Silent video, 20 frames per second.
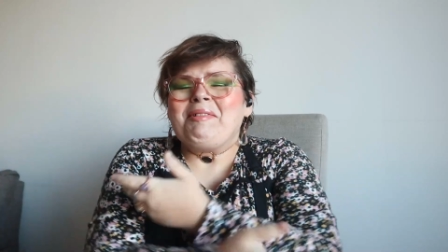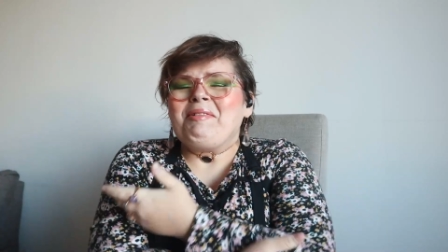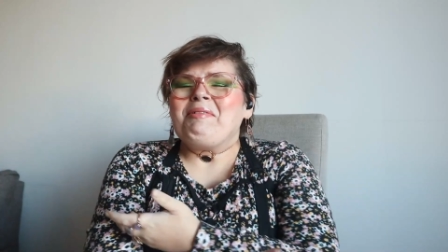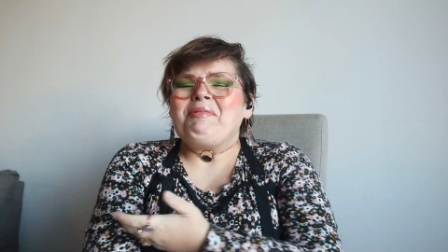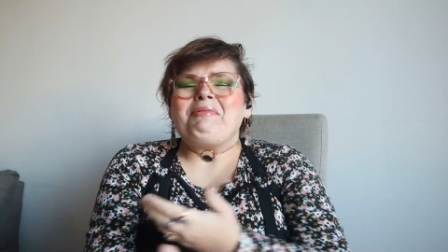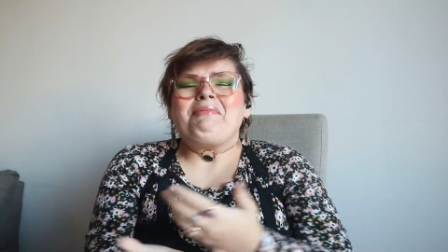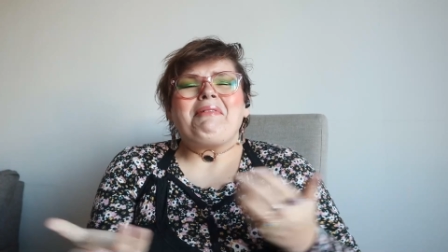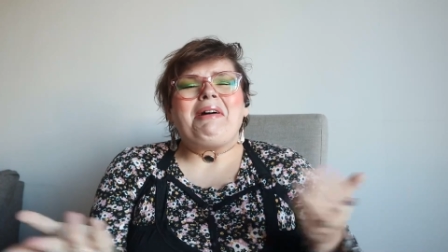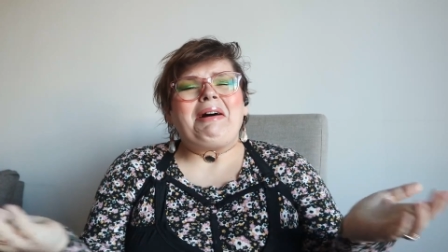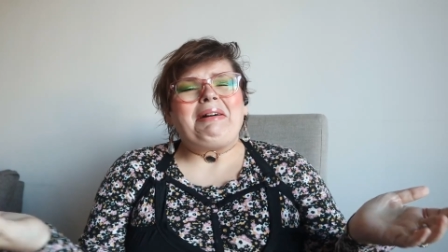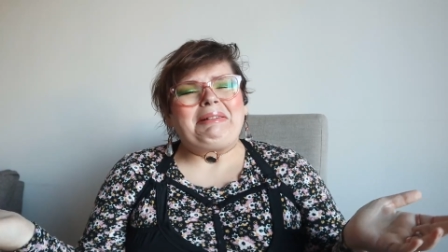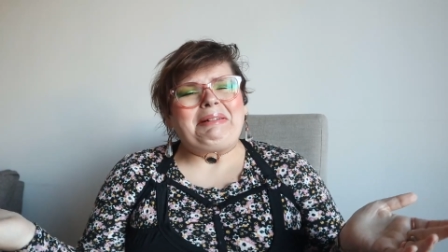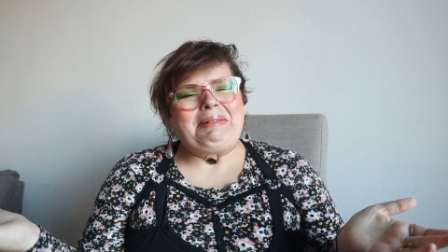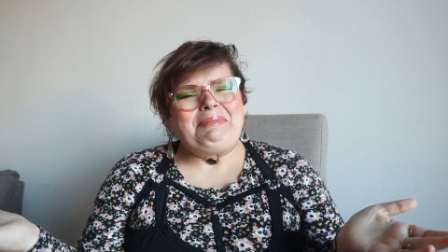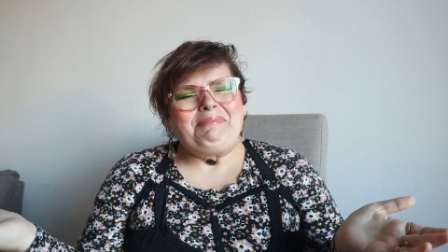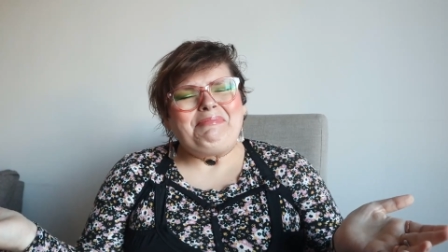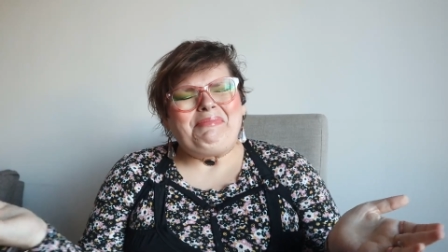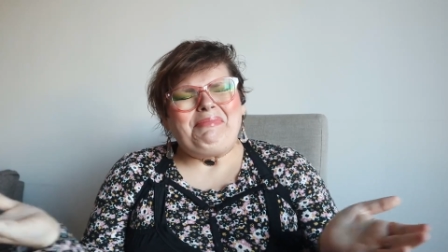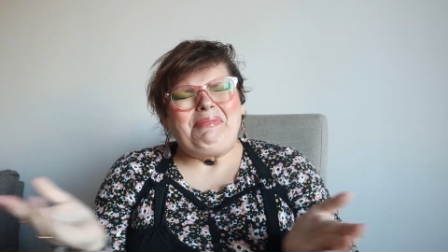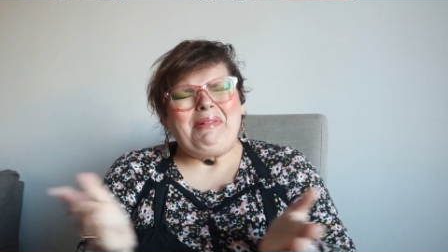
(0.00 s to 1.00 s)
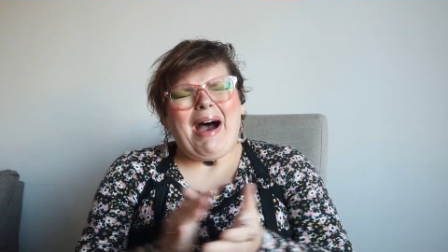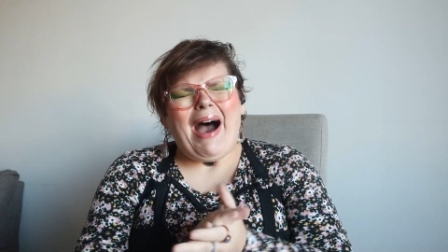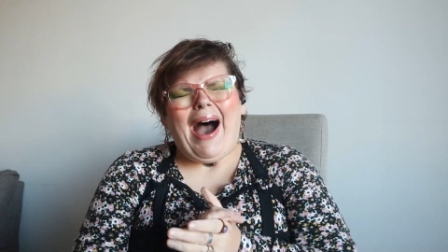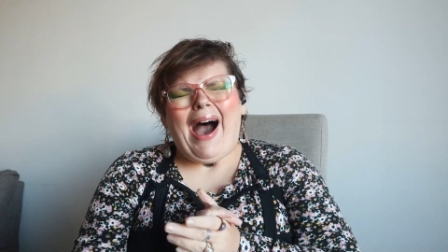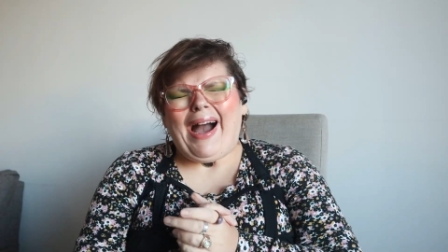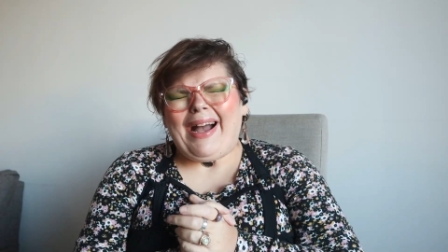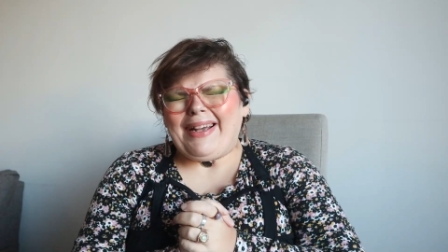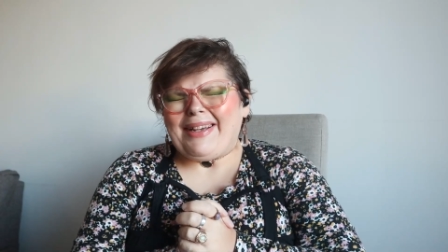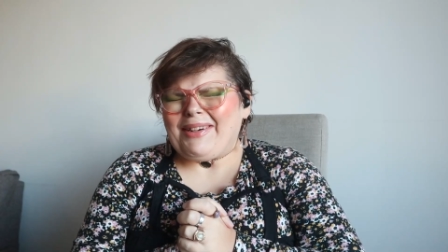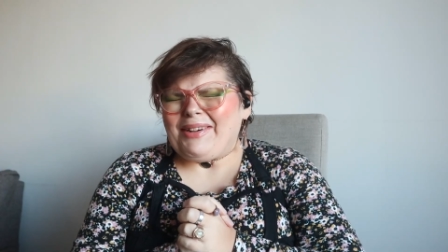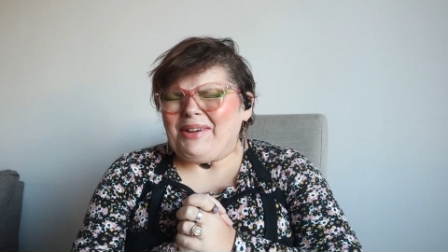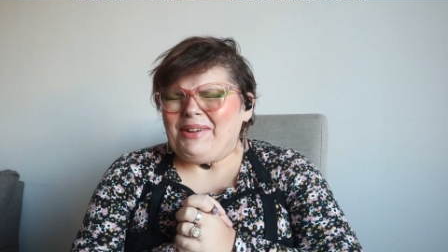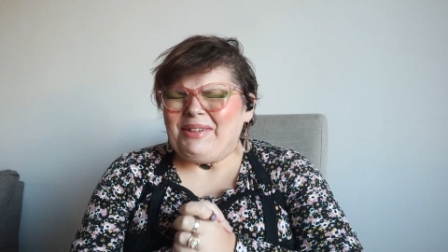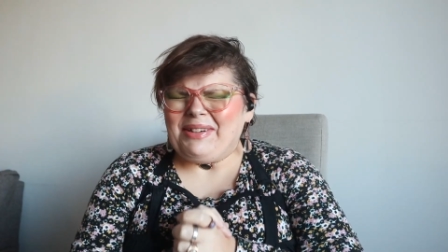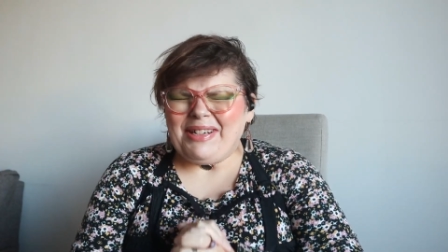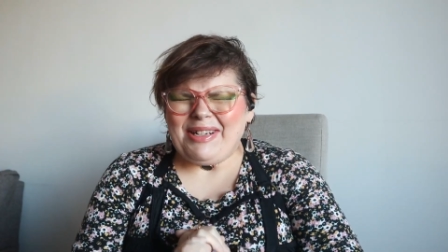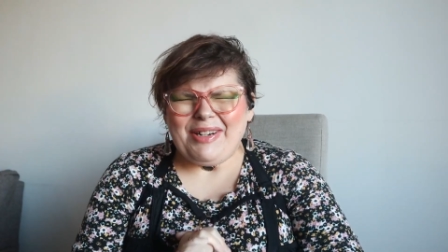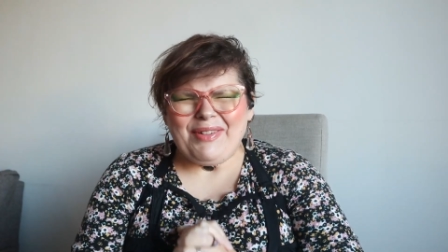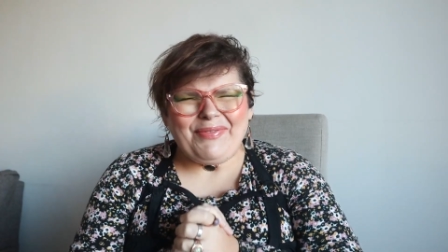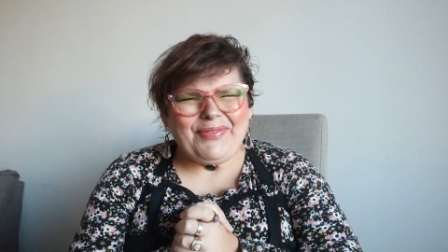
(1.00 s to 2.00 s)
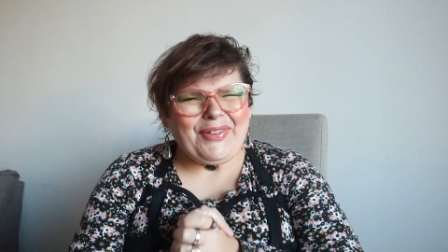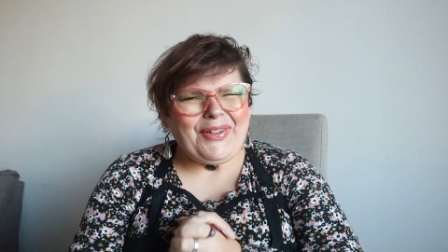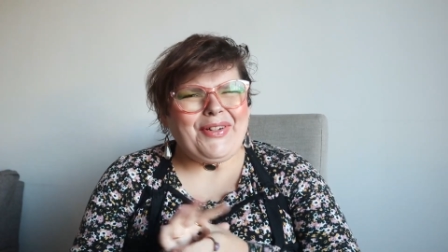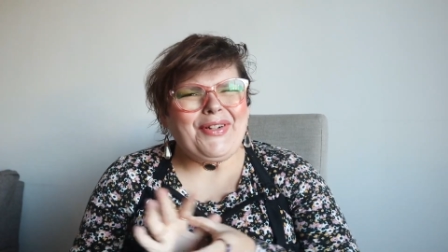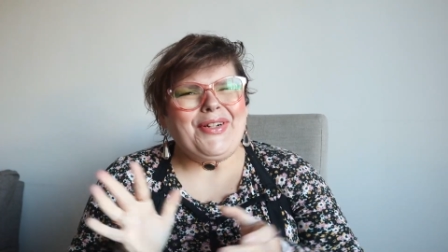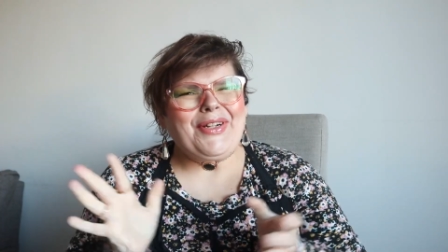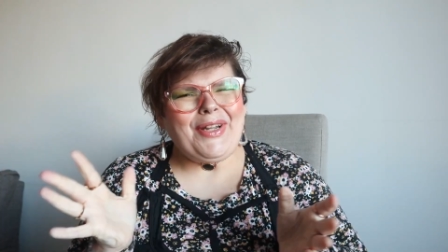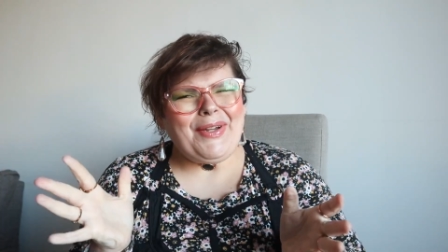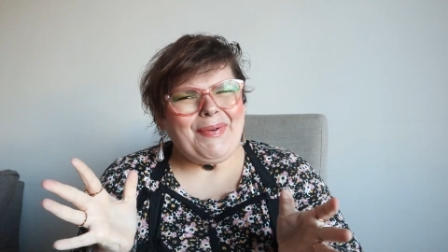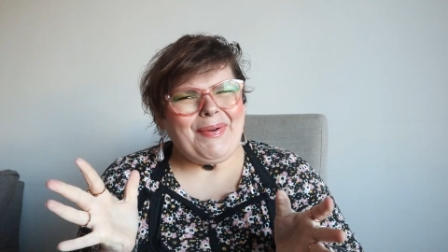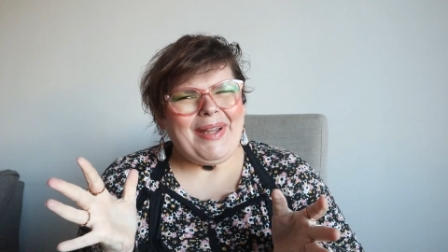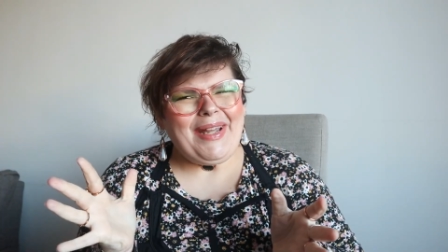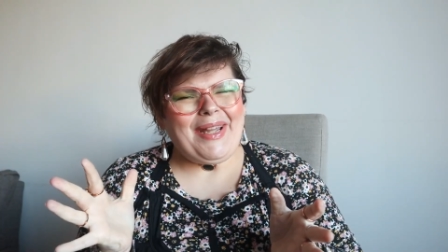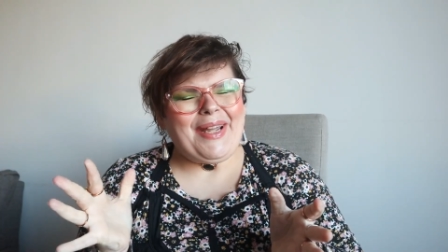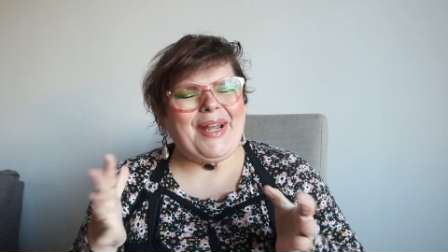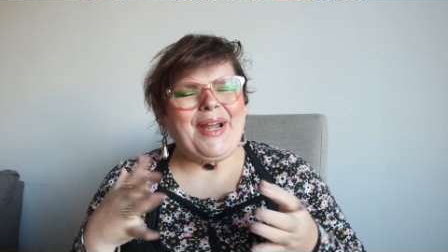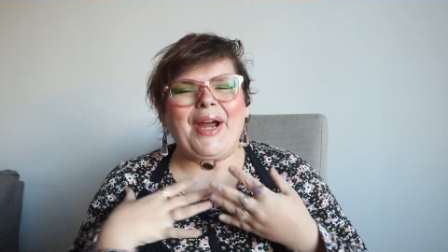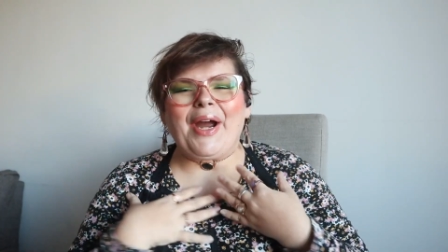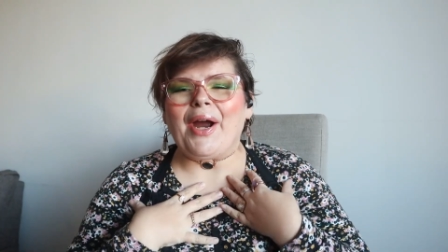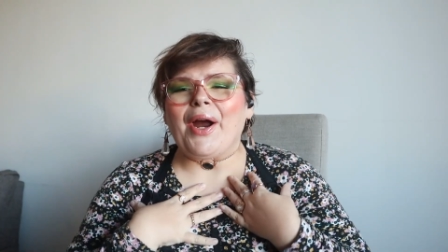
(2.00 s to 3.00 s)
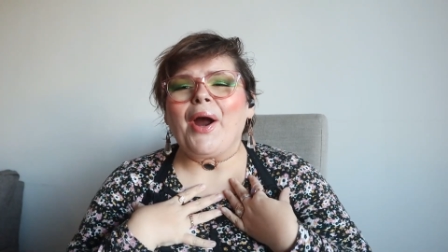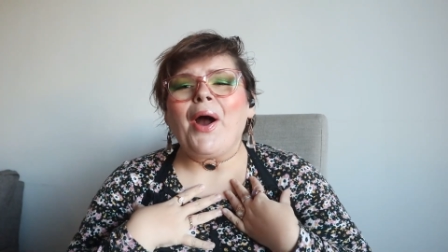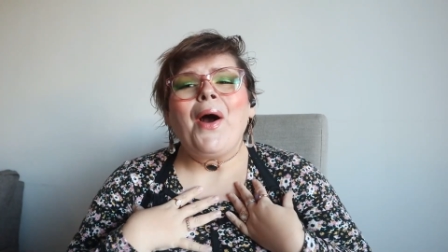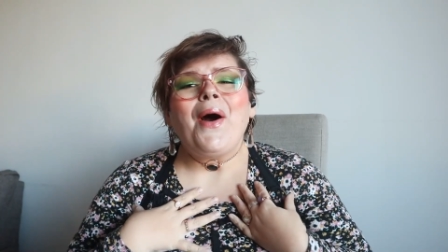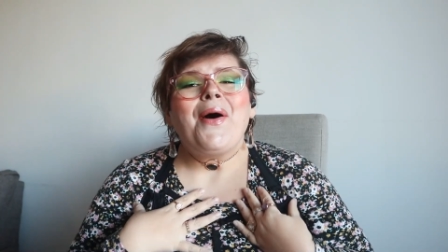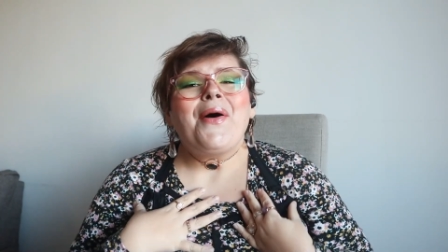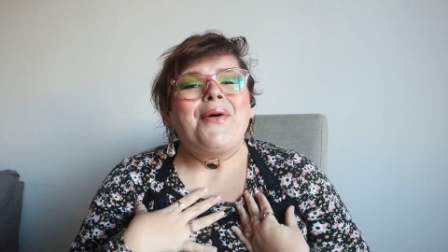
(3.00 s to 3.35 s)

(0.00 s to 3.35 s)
Welcome back, or if you're new here,